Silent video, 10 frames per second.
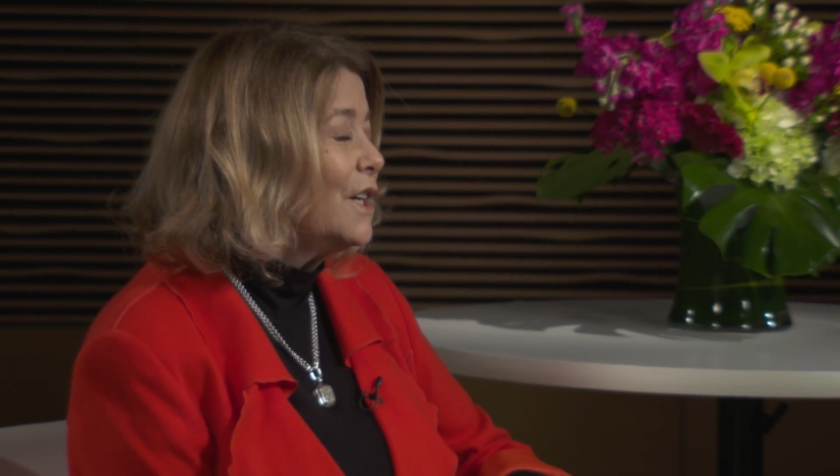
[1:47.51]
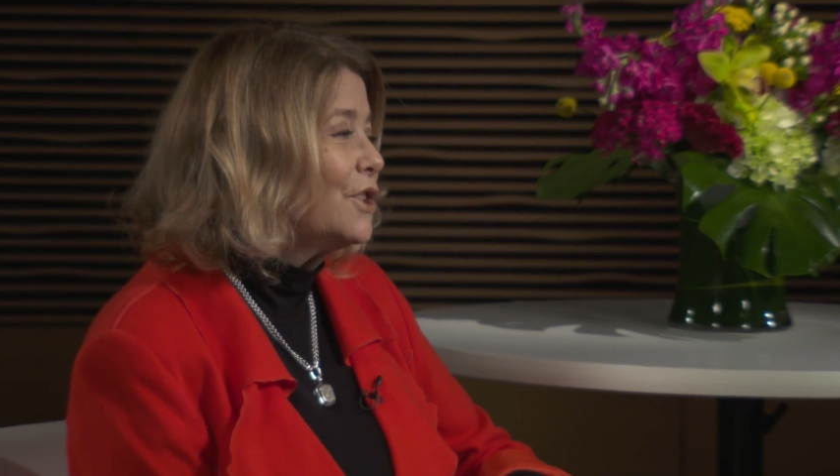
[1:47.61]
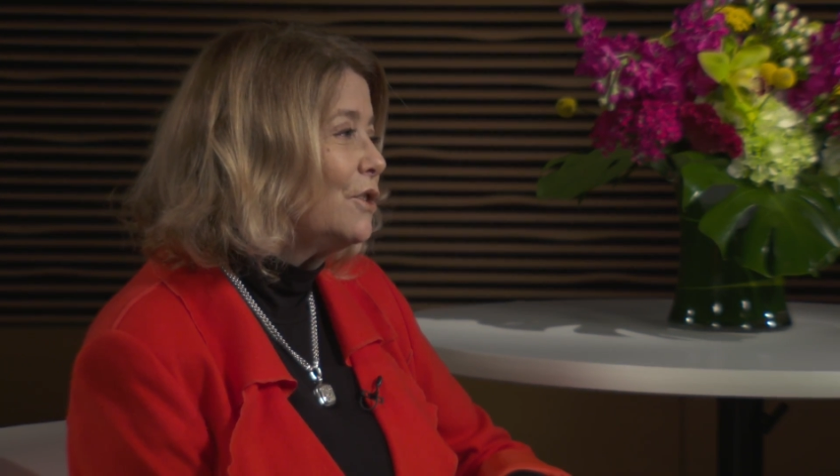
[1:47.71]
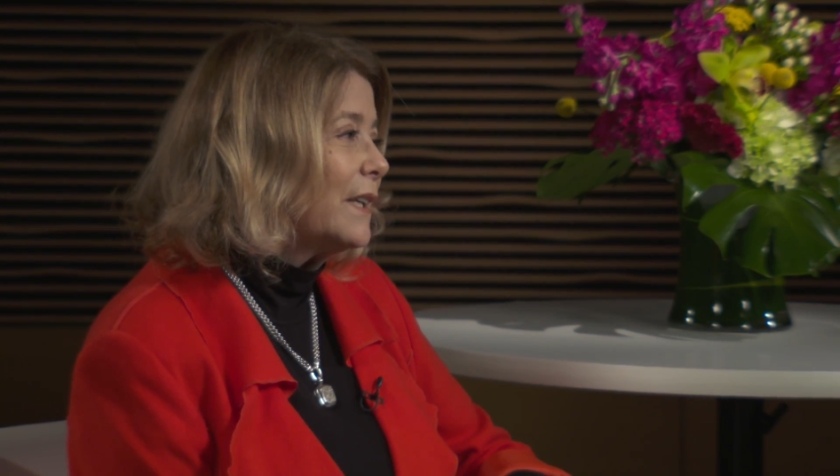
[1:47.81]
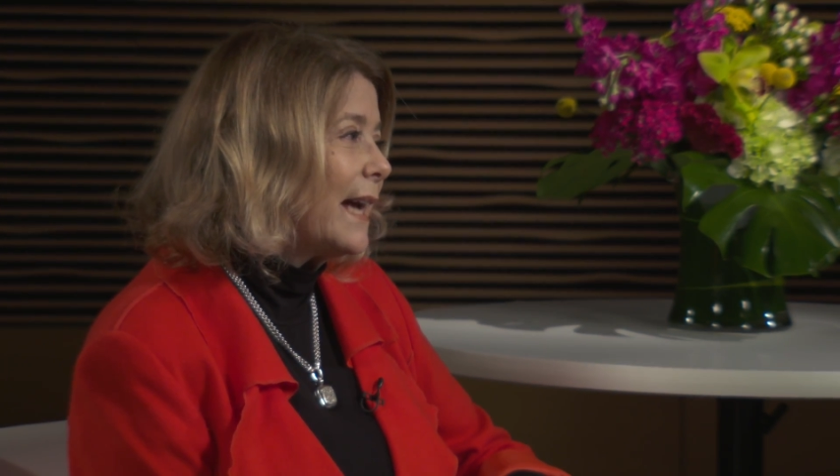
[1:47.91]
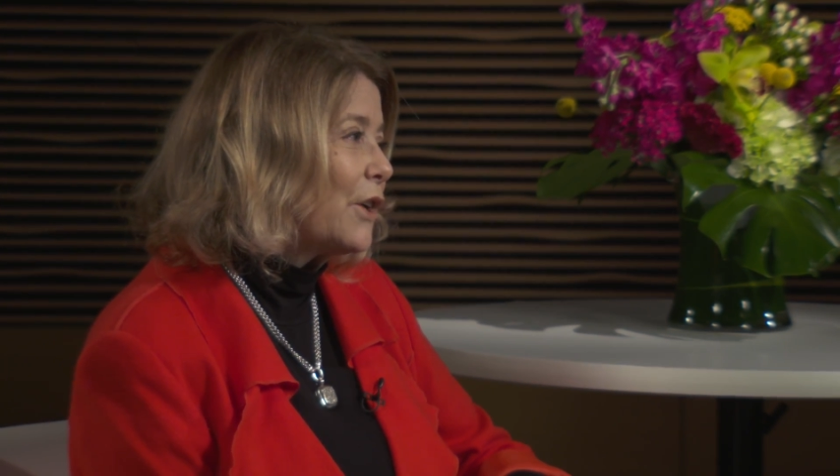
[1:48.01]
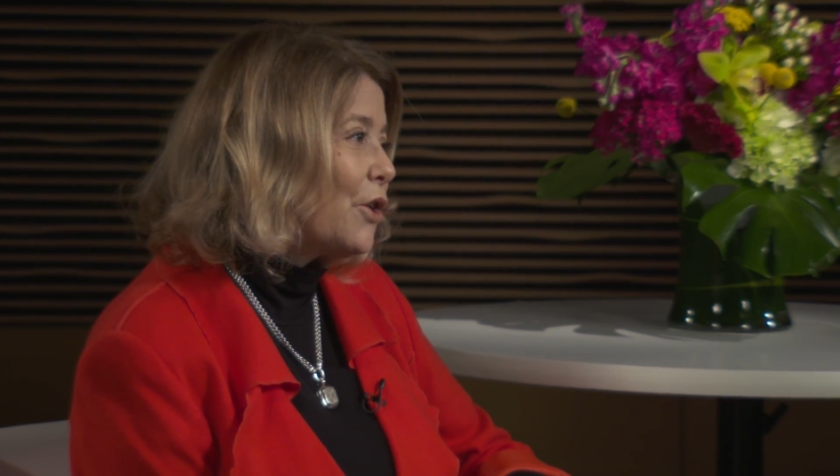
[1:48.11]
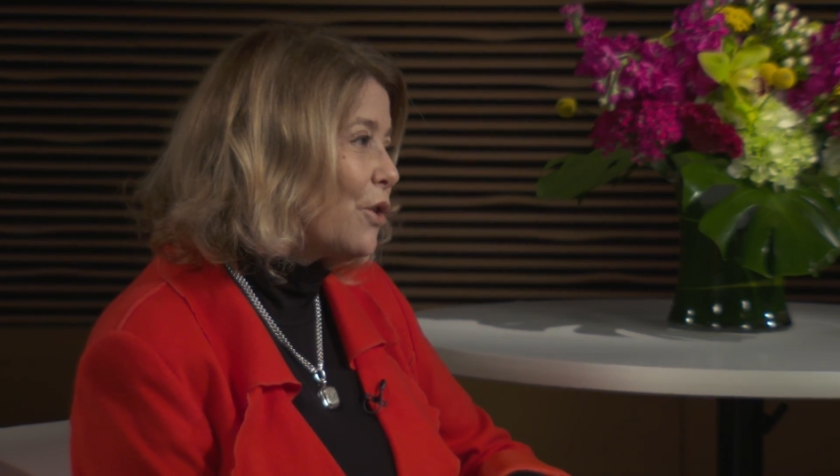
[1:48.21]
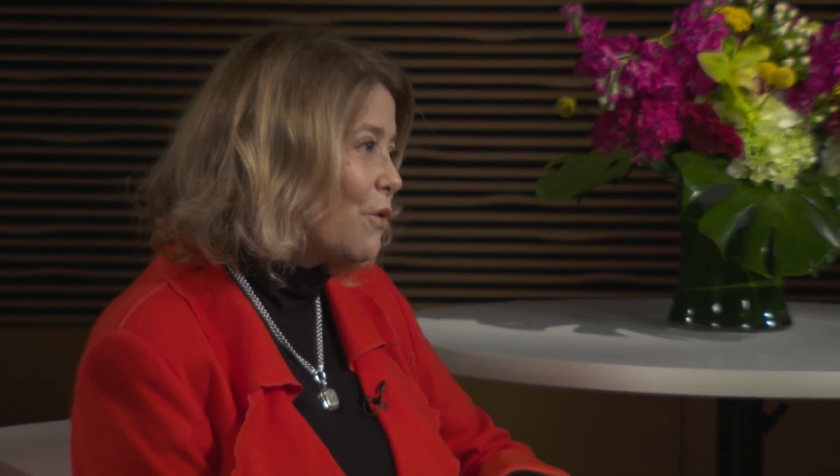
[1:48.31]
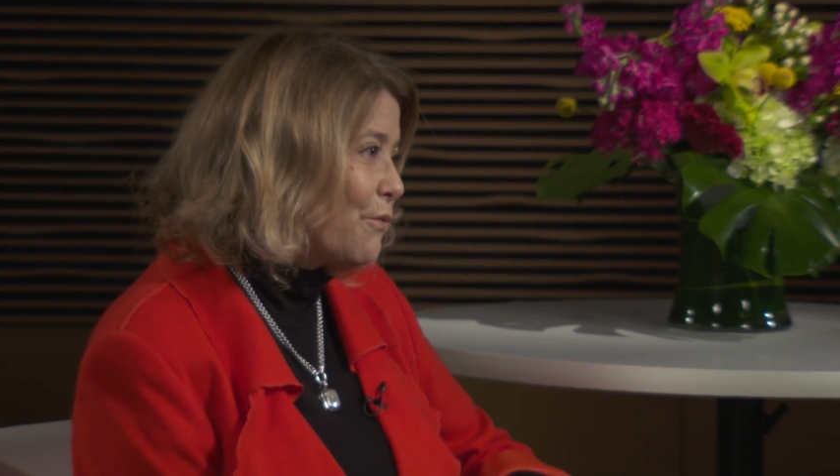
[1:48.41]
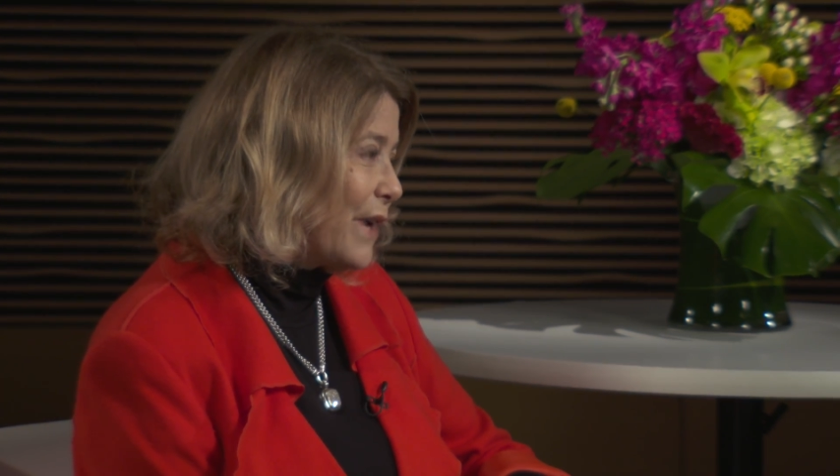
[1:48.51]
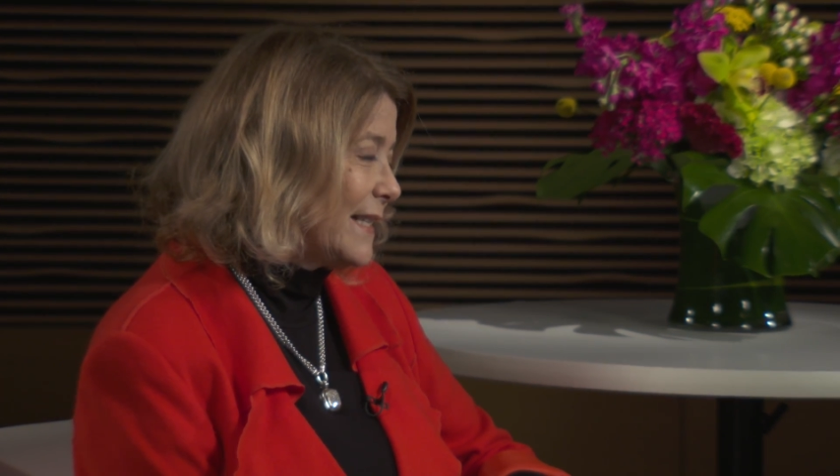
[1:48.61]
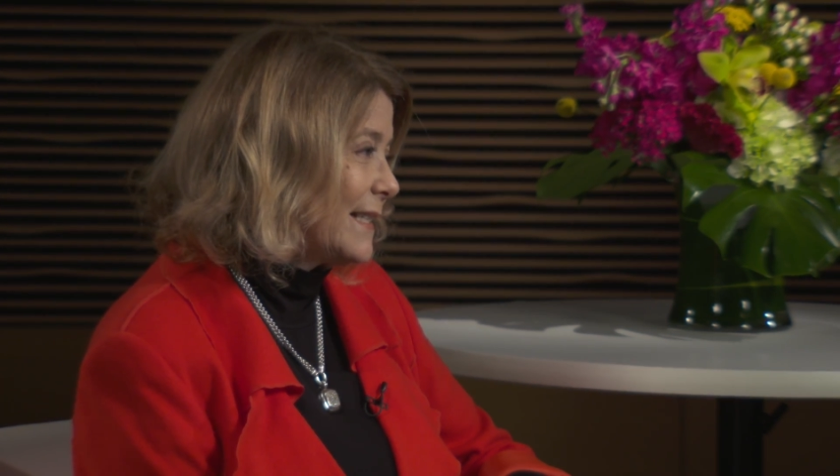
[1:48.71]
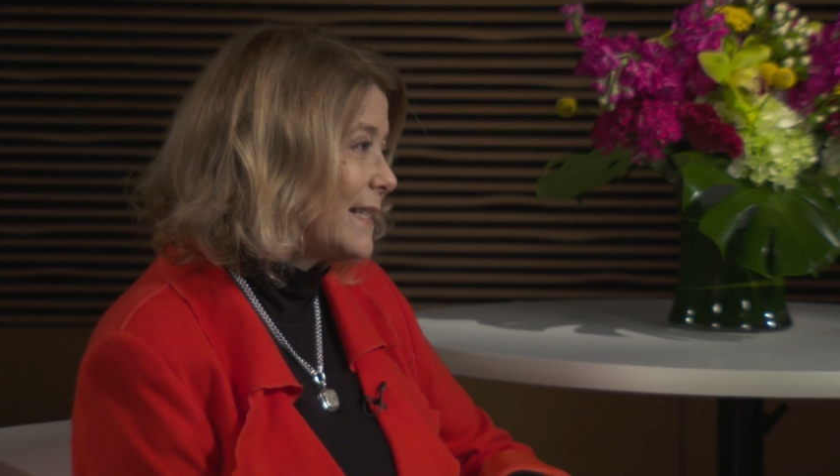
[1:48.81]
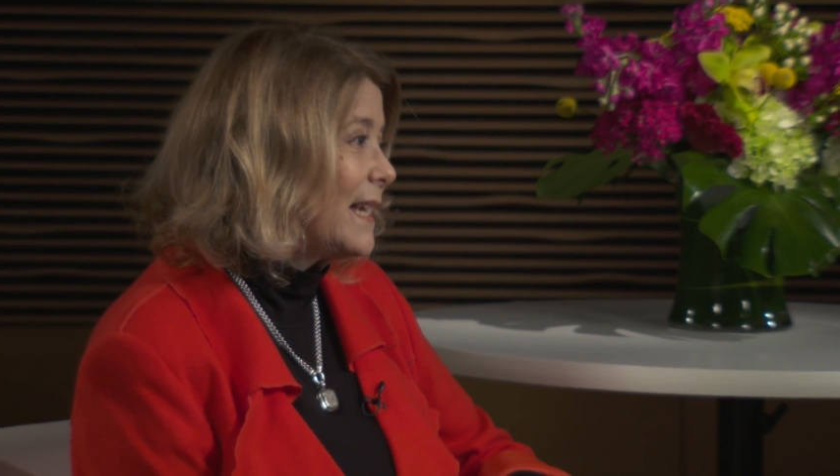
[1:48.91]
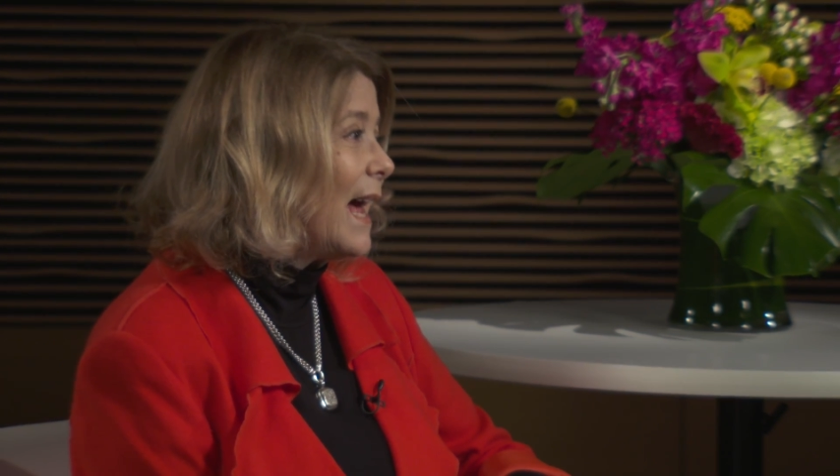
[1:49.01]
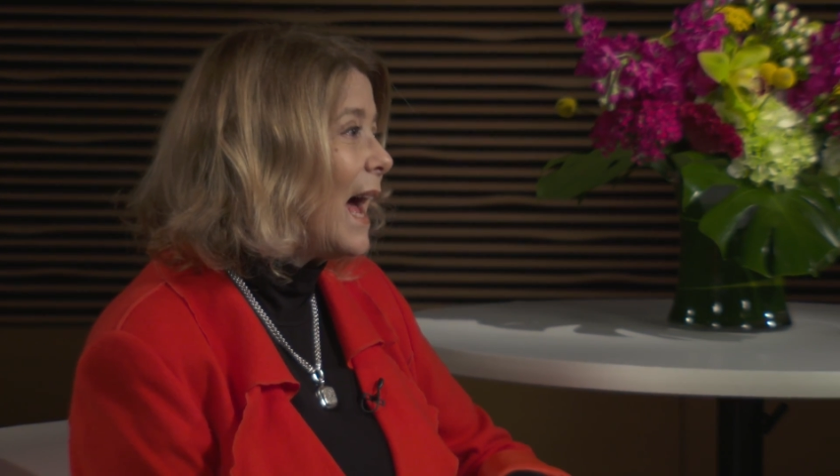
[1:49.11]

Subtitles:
to look at her risks